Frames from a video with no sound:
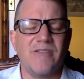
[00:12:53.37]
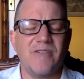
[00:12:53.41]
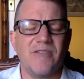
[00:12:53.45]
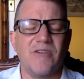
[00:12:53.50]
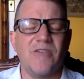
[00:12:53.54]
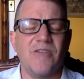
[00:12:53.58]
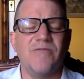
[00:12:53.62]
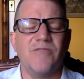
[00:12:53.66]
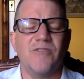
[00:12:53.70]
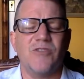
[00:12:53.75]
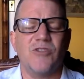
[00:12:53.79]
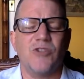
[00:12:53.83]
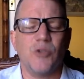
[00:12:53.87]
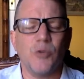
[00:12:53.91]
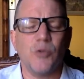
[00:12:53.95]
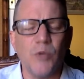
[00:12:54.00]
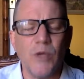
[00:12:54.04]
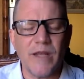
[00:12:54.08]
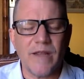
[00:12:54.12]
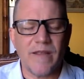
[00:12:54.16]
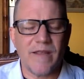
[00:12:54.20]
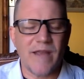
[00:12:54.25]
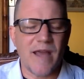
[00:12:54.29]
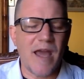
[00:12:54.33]
of
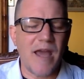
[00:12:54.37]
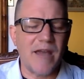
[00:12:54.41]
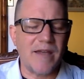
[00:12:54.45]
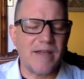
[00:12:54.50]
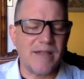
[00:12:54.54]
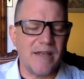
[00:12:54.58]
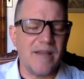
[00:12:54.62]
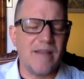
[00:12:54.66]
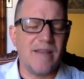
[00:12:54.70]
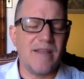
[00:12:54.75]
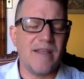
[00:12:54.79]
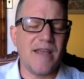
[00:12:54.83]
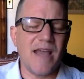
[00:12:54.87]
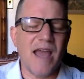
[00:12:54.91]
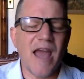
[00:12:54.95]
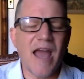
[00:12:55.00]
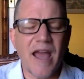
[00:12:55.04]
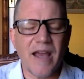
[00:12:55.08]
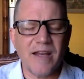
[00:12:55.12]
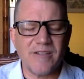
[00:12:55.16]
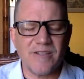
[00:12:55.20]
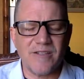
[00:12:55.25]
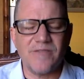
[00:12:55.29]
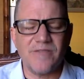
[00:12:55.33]
doing that, the
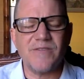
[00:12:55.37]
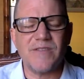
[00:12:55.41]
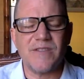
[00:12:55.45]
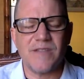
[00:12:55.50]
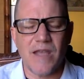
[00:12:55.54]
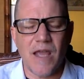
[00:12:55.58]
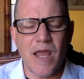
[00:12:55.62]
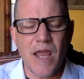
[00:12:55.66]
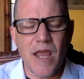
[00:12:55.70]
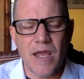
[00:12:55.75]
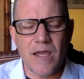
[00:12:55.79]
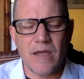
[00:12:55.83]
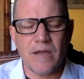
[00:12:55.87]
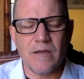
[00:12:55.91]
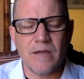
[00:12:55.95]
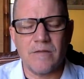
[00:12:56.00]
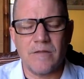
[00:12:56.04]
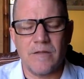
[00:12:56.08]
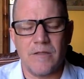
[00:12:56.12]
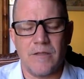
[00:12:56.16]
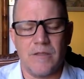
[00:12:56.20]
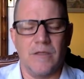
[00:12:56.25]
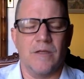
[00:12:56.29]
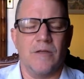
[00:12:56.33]
act of saying,
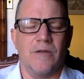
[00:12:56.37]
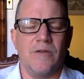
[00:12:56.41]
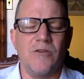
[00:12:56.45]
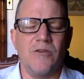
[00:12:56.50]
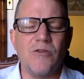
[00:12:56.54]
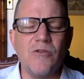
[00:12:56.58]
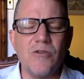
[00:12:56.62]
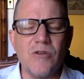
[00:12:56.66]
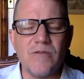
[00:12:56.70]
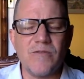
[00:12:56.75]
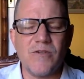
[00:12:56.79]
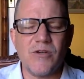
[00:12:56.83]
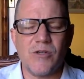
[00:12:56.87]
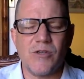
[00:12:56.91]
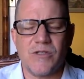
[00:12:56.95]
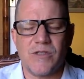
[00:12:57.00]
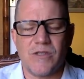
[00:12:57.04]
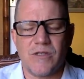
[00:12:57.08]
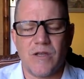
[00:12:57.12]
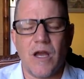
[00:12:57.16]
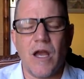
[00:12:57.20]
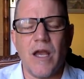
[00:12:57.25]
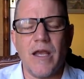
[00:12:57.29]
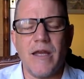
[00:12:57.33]

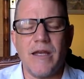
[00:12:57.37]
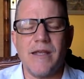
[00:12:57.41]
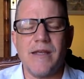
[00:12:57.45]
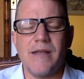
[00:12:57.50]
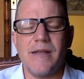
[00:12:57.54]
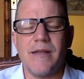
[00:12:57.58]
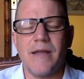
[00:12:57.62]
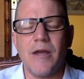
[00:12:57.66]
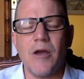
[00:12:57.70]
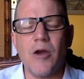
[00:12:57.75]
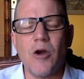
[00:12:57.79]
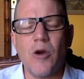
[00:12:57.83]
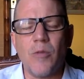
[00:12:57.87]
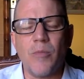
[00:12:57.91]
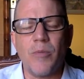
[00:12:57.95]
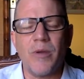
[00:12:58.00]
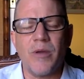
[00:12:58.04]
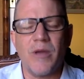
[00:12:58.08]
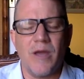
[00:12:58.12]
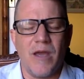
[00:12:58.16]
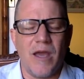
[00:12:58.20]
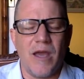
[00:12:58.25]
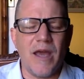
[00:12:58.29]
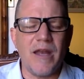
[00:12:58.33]
universe, I need help,
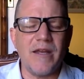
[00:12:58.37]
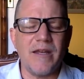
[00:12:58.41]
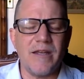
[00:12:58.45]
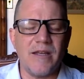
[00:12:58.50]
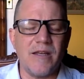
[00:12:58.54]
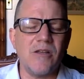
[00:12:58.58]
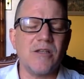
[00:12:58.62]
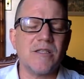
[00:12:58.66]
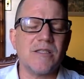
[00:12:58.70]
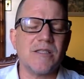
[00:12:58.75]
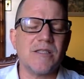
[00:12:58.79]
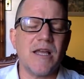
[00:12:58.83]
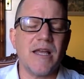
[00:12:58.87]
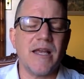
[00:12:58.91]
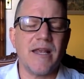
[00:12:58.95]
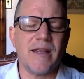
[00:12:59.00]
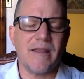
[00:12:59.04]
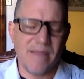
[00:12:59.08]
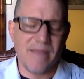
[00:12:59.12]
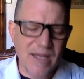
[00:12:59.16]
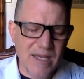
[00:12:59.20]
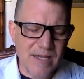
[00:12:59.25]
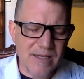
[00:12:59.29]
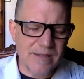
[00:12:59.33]
and it looks
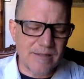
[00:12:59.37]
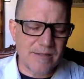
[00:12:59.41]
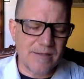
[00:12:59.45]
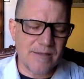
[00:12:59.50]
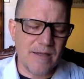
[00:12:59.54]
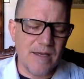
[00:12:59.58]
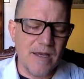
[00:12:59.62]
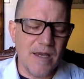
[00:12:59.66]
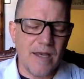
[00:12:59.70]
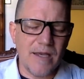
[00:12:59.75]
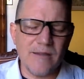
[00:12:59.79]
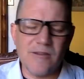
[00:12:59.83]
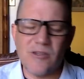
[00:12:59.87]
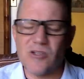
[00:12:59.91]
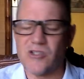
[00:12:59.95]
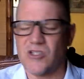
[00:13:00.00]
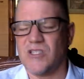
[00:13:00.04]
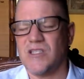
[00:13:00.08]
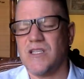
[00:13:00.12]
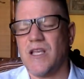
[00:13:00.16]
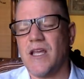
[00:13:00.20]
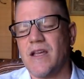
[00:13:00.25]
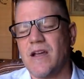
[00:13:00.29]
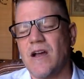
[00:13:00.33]
like this. It
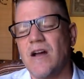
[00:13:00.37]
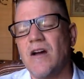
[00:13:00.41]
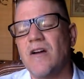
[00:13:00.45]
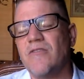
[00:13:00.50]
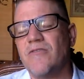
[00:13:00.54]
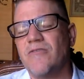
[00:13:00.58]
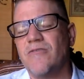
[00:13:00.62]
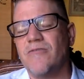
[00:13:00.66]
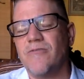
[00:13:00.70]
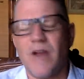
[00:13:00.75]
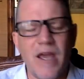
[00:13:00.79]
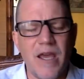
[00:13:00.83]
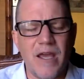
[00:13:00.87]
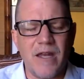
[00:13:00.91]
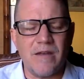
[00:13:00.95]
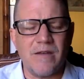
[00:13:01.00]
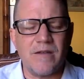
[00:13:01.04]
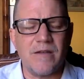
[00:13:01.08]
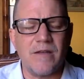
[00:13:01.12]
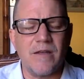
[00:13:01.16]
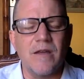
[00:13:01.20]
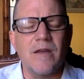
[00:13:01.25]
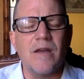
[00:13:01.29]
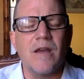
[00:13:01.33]
looks like a
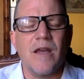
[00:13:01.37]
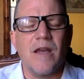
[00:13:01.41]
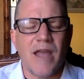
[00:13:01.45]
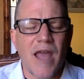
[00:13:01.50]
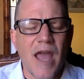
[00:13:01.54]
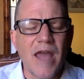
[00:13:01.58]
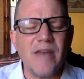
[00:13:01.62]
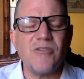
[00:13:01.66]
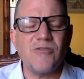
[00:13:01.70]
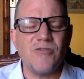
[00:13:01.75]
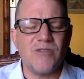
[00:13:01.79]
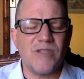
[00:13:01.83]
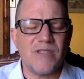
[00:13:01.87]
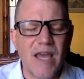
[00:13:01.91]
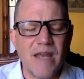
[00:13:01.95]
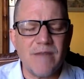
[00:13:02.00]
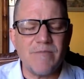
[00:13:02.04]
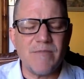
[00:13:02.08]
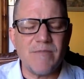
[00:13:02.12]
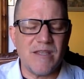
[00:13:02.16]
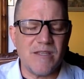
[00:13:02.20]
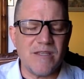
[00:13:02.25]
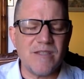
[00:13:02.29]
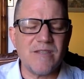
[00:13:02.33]
friend. Can you send
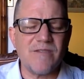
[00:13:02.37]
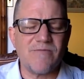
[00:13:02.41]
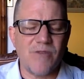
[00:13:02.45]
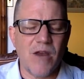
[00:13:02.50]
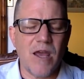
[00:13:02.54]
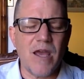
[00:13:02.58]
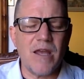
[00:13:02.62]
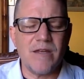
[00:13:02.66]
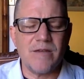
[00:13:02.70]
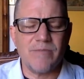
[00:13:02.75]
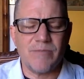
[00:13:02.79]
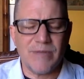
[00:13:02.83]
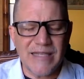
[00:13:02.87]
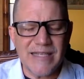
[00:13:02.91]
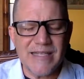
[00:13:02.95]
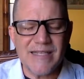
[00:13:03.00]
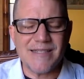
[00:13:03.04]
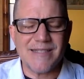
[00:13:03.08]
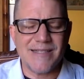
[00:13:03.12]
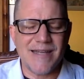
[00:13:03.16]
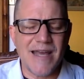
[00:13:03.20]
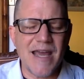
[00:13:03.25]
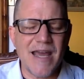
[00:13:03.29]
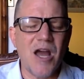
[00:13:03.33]
me this friend,
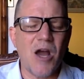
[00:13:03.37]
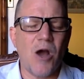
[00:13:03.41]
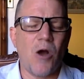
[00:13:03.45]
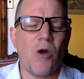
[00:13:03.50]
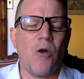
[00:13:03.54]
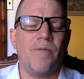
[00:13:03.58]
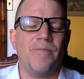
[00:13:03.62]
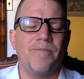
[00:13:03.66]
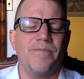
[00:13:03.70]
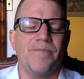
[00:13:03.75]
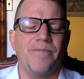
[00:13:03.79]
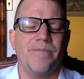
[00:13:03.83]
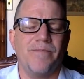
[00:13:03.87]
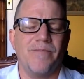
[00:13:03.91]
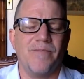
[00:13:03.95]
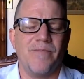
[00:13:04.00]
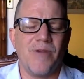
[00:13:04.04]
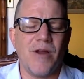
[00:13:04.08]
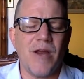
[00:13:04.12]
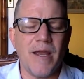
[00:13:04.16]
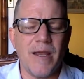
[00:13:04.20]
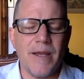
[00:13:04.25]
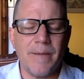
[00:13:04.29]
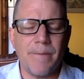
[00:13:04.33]
please, now?
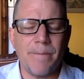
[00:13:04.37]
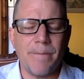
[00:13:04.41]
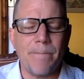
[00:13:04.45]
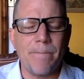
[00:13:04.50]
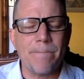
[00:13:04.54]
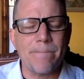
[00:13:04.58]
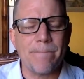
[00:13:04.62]
Right?